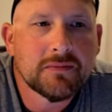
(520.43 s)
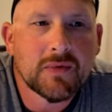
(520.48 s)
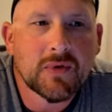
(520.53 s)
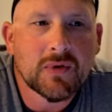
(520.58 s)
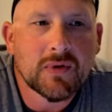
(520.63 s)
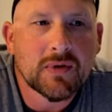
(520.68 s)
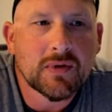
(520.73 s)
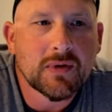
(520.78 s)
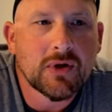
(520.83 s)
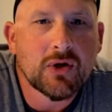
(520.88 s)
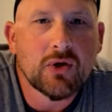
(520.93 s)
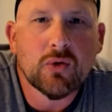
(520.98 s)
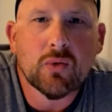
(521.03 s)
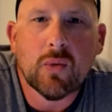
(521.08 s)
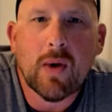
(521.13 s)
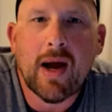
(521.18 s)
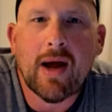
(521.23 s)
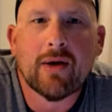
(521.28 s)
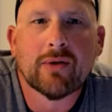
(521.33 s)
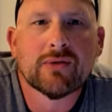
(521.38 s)
The
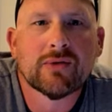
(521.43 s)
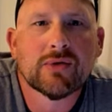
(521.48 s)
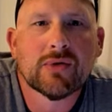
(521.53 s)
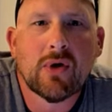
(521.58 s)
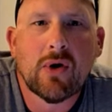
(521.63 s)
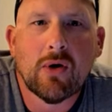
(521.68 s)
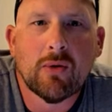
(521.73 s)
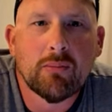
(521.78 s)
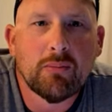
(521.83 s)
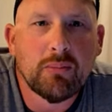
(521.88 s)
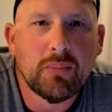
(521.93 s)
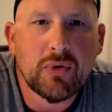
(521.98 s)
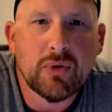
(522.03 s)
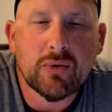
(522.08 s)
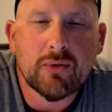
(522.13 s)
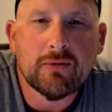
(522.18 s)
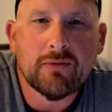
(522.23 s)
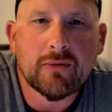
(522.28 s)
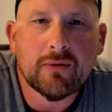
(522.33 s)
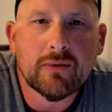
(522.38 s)
grounds are
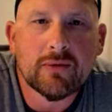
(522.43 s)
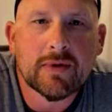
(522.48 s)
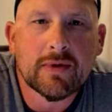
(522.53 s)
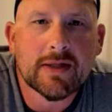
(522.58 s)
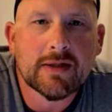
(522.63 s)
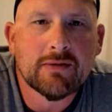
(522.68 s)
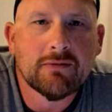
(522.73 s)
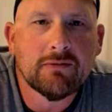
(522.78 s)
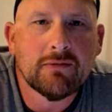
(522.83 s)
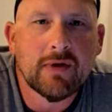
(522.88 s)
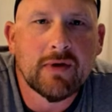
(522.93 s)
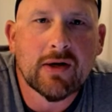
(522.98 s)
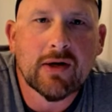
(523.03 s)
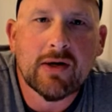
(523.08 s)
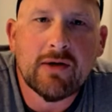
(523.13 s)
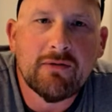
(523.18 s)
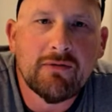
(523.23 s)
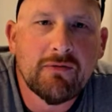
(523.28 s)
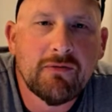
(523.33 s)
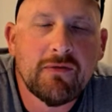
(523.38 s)
beautiful. It's
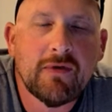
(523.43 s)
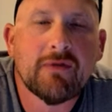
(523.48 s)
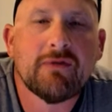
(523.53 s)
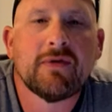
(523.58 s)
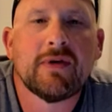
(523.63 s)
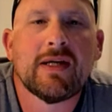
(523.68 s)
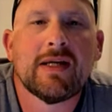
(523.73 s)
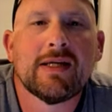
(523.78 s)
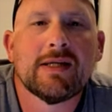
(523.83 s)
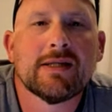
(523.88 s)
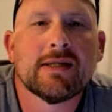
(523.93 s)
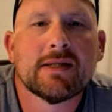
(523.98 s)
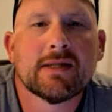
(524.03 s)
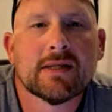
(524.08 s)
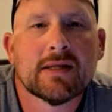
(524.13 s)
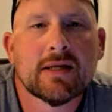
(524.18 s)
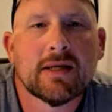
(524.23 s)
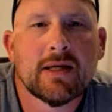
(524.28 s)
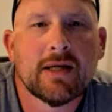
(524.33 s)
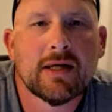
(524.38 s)
very
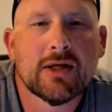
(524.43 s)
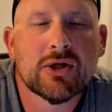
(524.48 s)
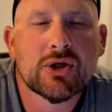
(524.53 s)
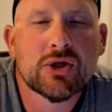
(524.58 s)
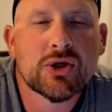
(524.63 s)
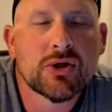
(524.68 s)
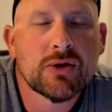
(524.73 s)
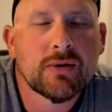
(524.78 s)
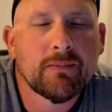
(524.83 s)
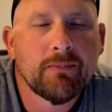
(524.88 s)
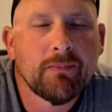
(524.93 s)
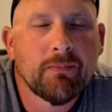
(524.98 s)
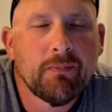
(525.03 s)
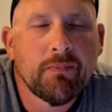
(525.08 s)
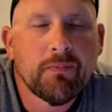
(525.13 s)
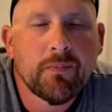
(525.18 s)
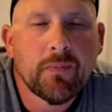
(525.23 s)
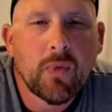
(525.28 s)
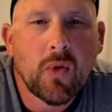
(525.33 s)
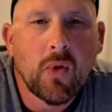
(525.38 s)
50s-ish
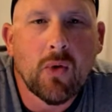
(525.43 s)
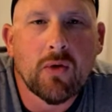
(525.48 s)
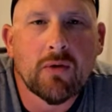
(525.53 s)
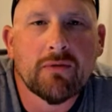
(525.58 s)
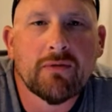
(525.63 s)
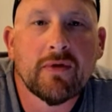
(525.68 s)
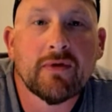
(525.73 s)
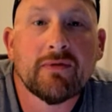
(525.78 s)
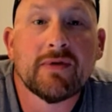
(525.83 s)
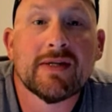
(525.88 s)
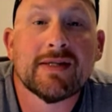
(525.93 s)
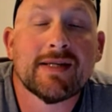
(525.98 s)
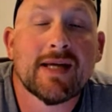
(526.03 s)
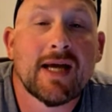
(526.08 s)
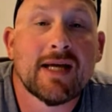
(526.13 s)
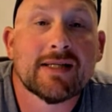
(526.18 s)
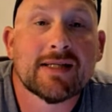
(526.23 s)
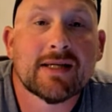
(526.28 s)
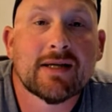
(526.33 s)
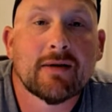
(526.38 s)
or
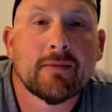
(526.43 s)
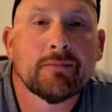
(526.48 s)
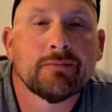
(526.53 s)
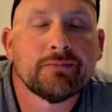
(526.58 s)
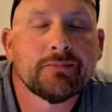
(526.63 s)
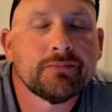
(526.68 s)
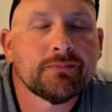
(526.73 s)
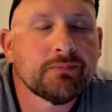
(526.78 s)
50s-esque.